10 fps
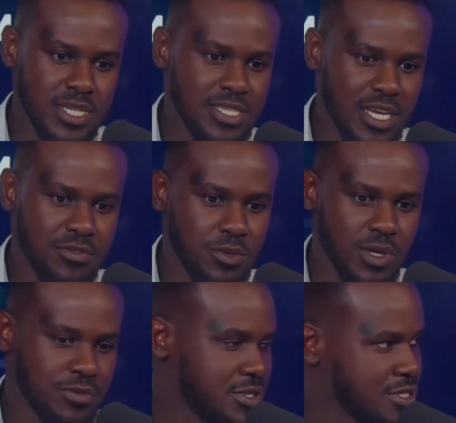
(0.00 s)
see it
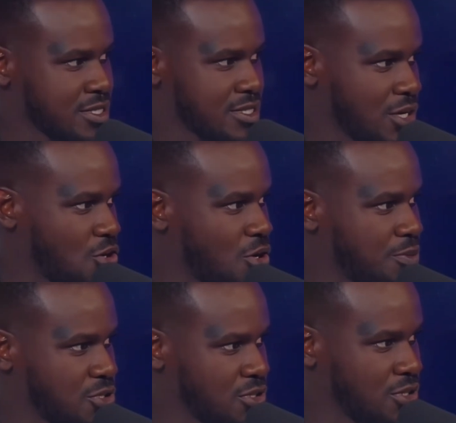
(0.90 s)
everywhere. For instance, the
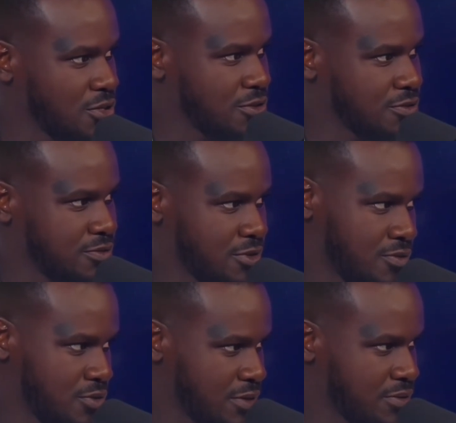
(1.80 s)
co-option of
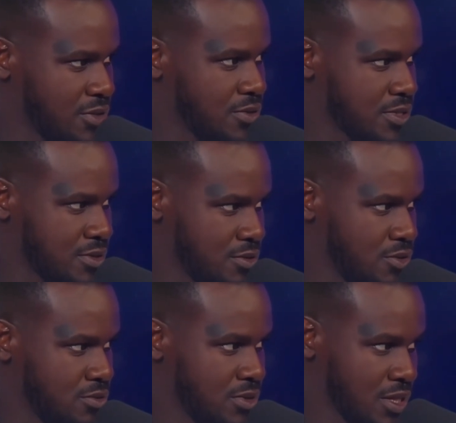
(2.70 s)
whatever
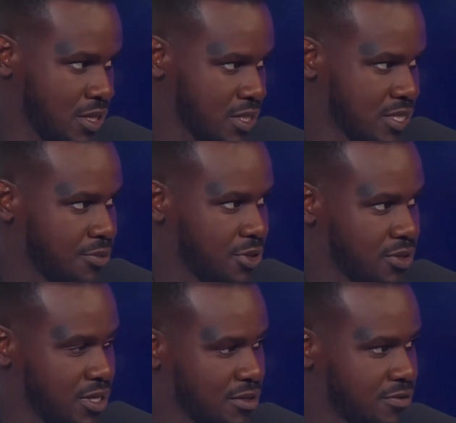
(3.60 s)
the example
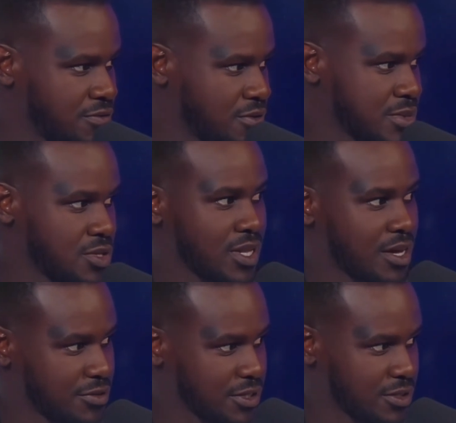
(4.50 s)
you give from South
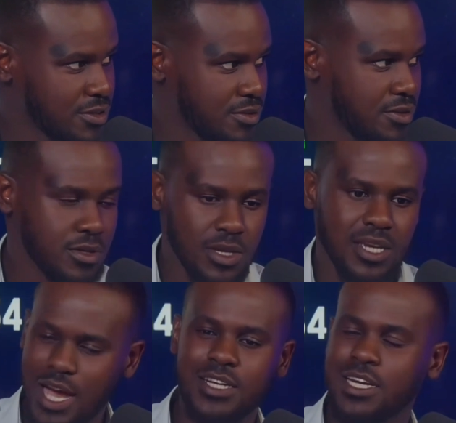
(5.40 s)
Africa.
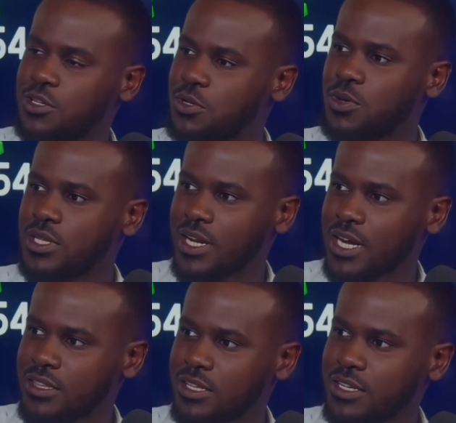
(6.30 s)
Act like you're doing the
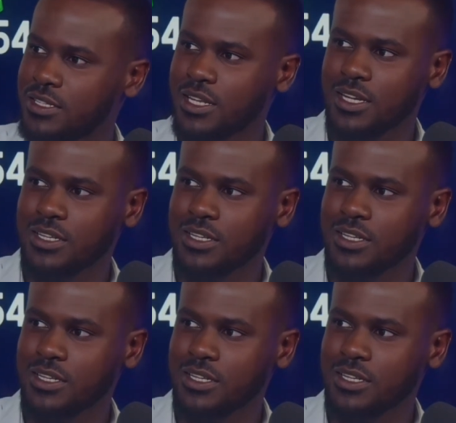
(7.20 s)
right thing,